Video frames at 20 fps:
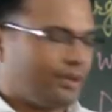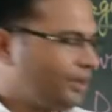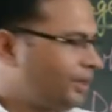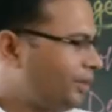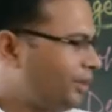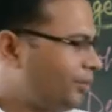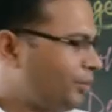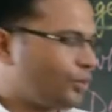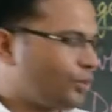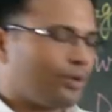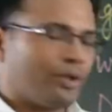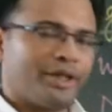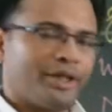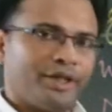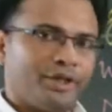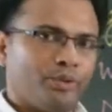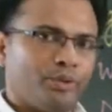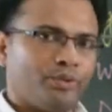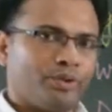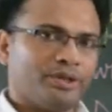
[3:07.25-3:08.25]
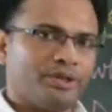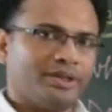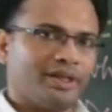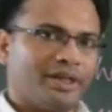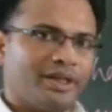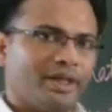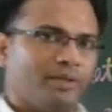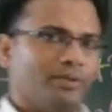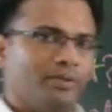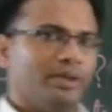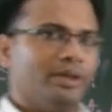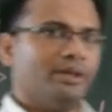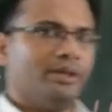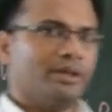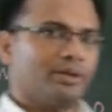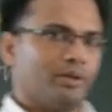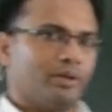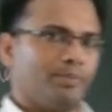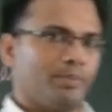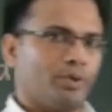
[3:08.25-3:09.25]
Proton and neutrons are equal,
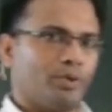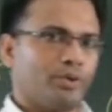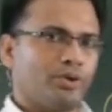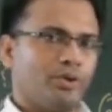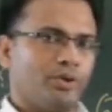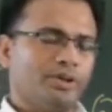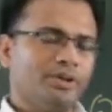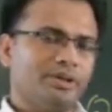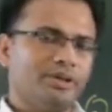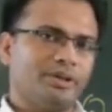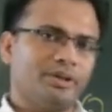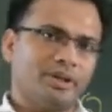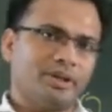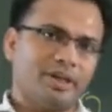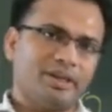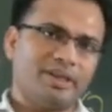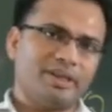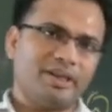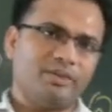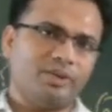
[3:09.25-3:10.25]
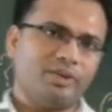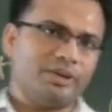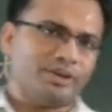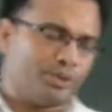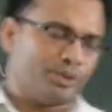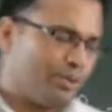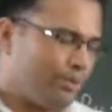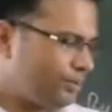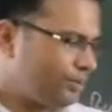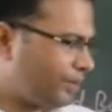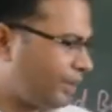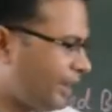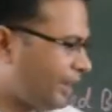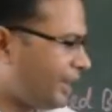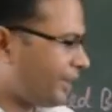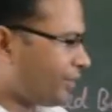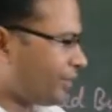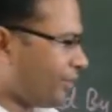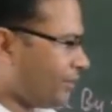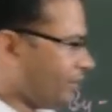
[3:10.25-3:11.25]
so protons is equals to
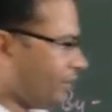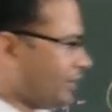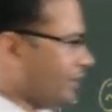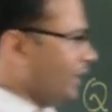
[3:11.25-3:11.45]
electrons.